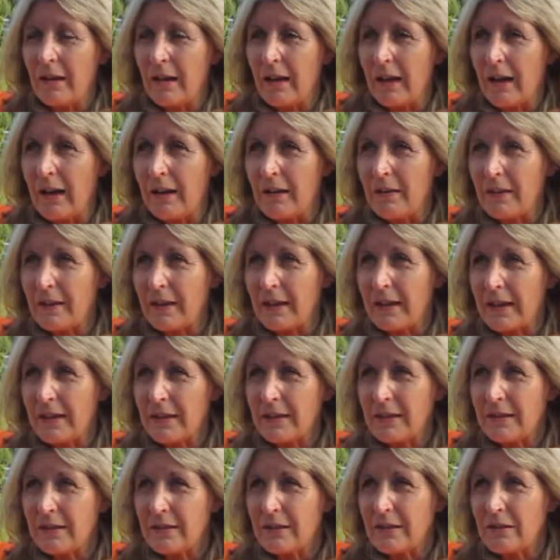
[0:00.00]
I think I
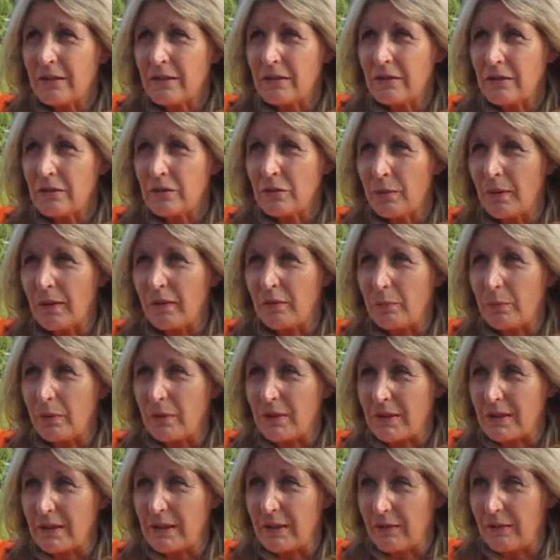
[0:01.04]
did
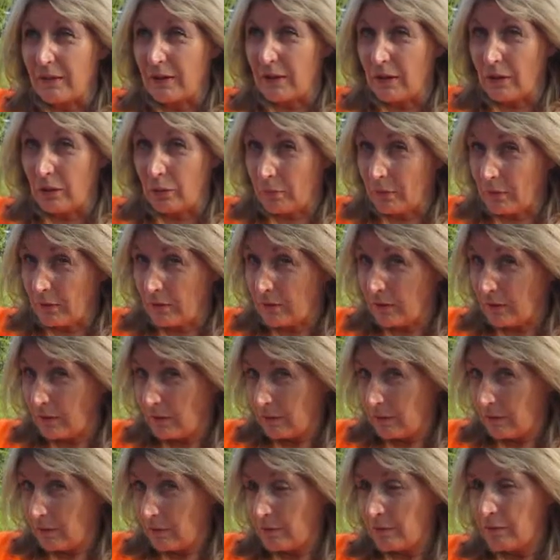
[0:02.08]
12.7 kilometres,
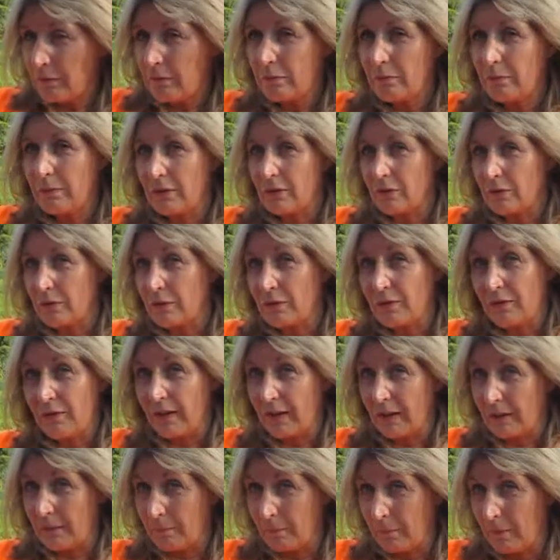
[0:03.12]
which was
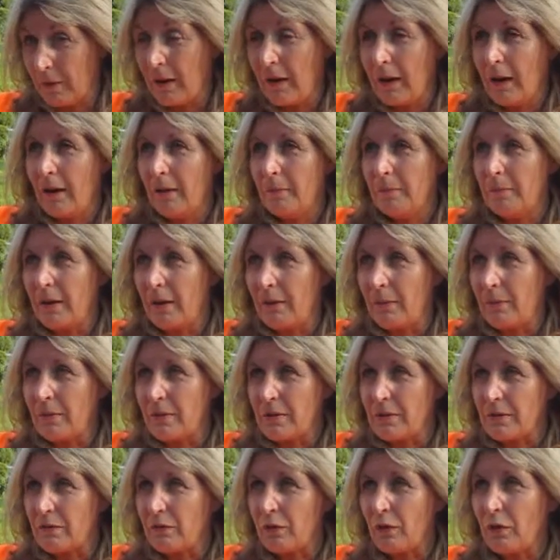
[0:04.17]
fine. But I
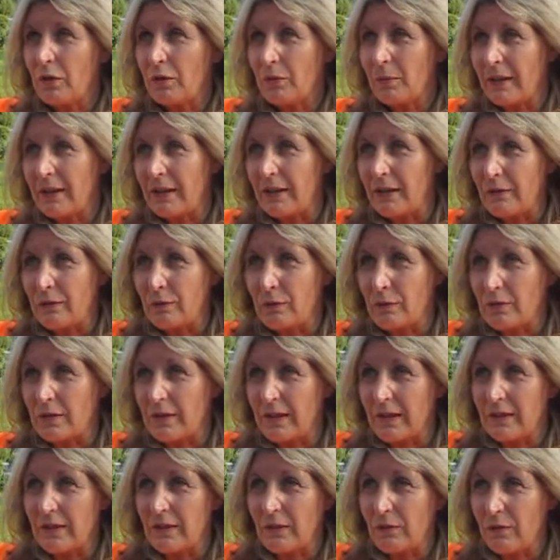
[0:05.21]
was following in the
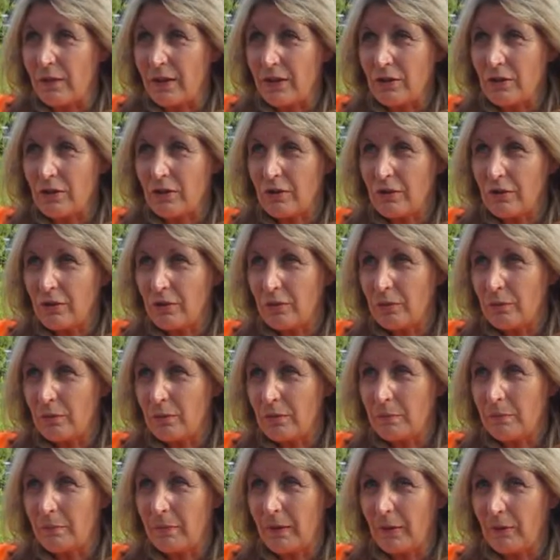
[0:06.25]
footsteps of Richard, who was
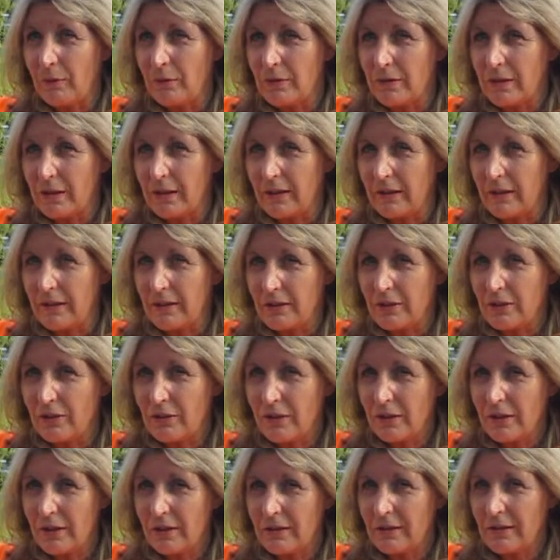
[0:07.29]
pounding the
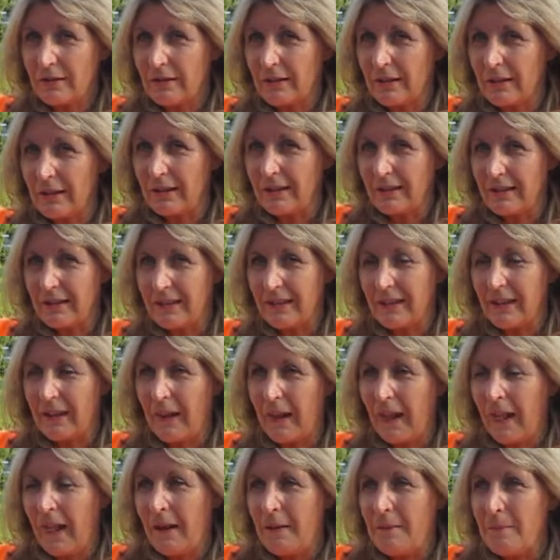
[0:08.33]
streets, and
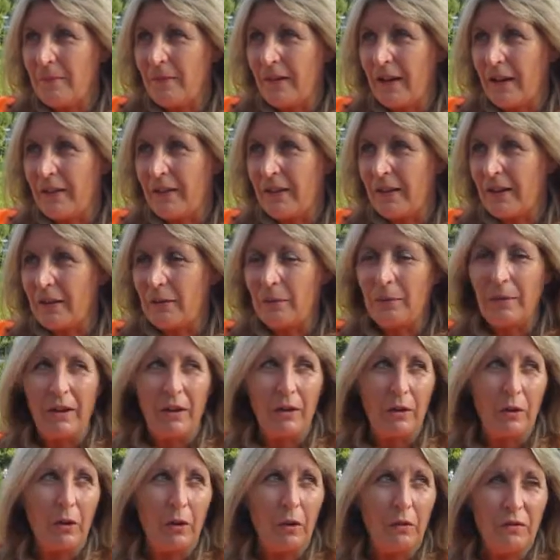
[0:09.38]
I think when I
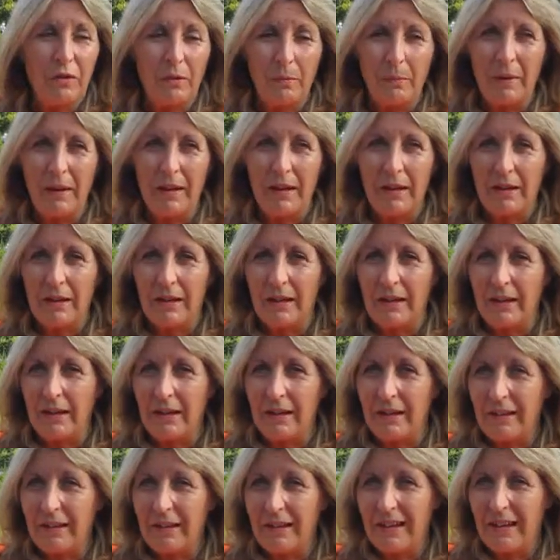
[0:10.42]
got off the bike I
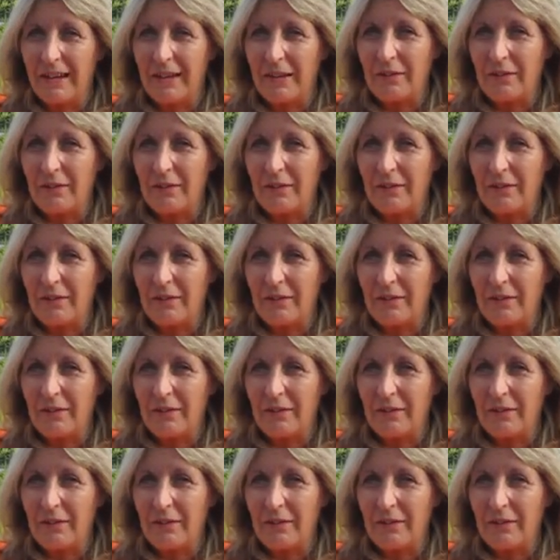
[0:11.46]
kind